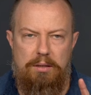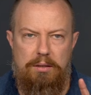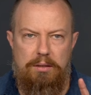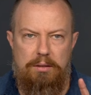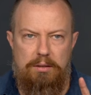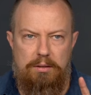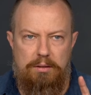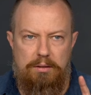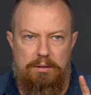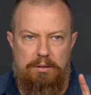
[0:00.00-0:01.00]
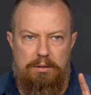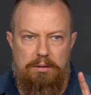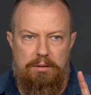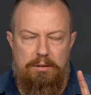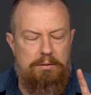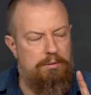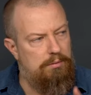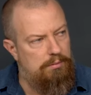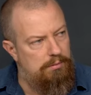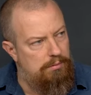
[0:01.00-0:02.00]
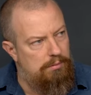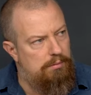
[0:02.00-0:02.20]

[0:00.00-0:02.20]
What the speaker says: Nothing is said.